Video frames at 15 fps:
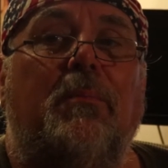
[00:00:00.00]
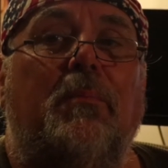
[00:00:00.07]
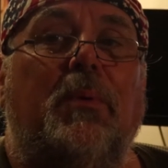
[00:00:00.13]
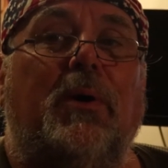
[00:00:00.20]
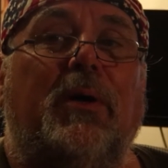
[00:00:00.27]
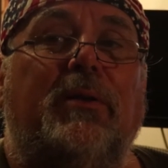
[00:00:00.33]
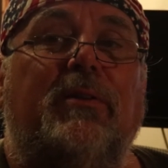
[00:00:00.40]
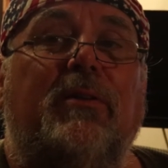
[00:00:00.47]

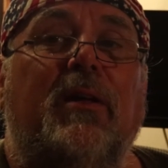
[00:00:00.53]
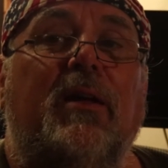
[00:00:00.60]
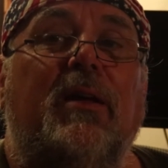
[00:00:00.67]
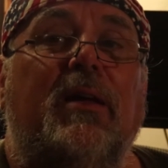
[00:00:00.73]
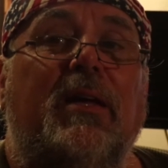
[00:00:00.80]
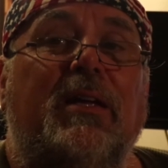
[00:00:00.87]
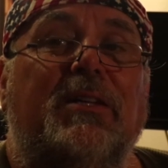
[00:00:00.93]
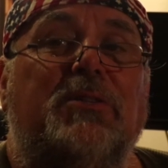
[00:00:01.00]
But
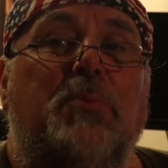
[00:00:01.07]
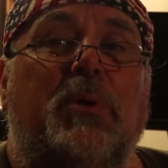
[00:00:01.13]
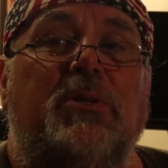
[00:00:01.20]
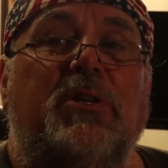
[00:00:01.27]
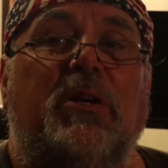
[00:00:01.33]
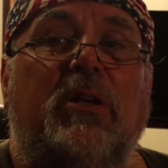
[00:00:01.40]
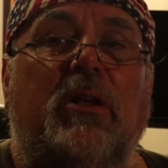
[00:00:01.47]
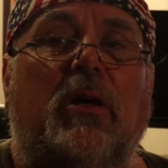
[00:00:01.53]

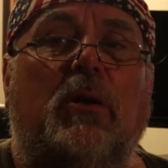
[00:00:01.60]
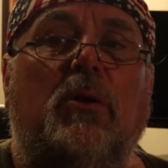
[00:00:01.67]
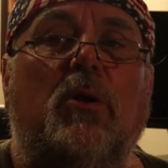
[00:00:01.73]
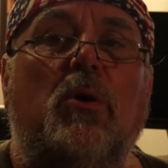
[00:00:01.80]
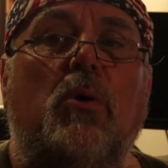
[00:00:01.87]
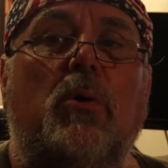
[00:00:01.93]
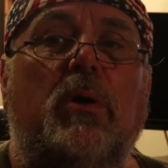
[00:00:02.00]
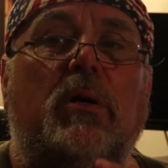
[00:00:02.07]
especially in a
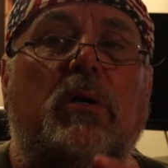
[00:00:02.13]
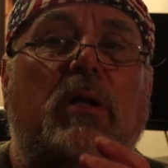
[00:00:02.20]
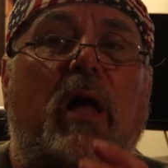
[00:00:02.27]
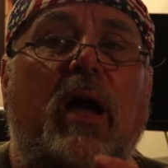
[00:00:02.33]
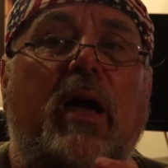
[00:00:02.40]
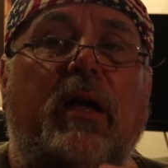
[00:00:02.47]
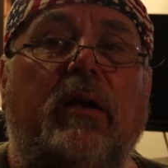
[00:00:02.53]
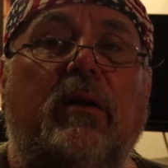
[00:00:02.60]
lower
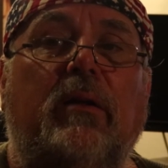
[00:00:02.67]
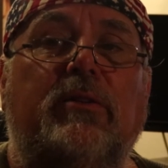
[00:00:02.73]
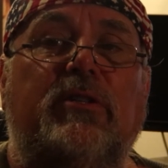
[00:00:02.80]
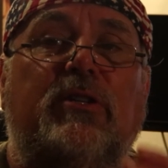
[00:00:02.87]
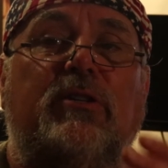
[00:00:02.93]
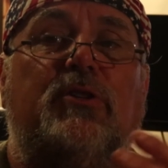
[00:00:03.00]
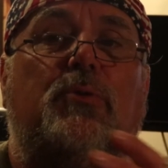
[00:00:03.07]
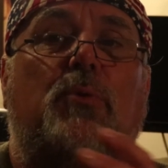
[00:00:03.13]
light
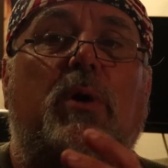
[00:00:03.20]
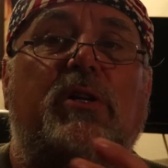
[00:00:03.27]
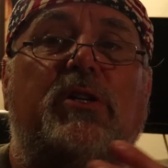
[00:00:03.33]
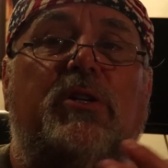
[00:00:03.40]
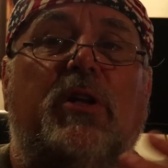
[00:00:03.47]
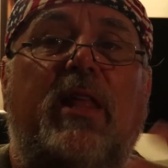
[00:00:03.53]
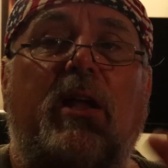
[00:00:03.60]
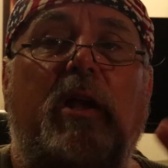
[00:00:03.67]

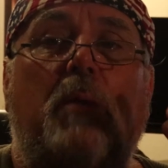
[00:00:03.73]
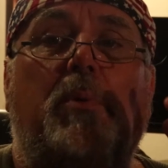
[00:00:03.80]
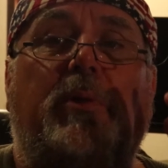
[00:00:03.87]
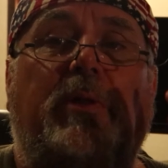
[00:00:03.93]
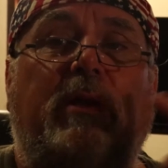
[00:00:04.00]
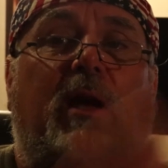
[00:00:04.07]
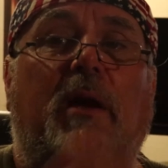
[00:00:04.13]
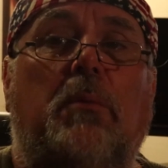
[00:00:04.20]
situation that I put
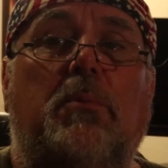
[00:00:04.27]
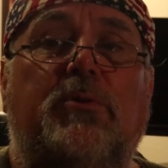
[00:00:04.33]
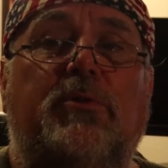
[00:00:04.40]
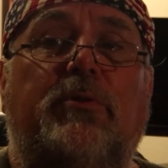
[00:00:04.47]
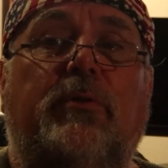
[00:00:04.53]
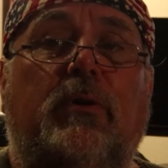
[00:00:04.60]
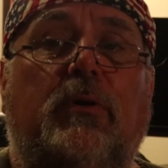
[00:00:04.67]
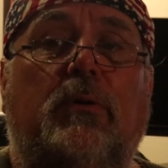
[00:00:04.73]
the cameras
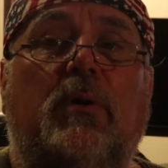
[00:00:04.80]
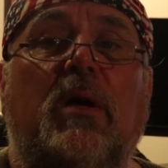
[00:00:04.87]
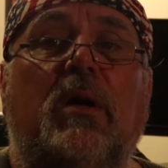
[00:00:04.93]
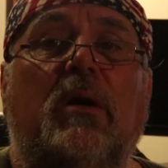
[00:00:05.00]
through,